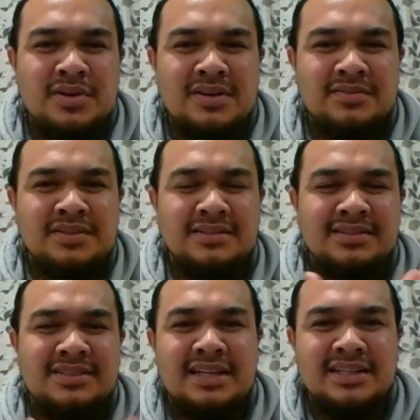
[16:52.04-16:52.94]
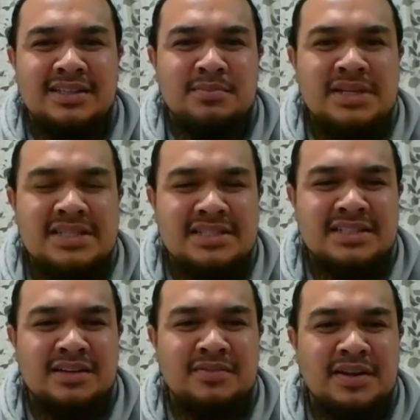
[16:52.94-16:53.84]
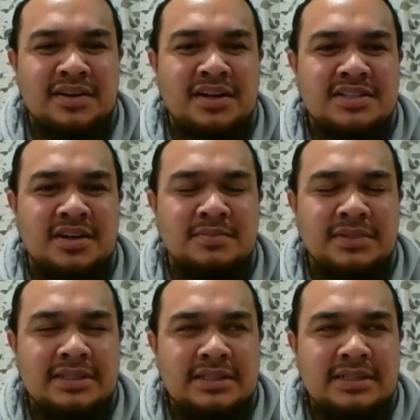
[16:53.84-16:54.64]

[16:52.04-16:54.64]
thing, selling the meats and stuff at night time.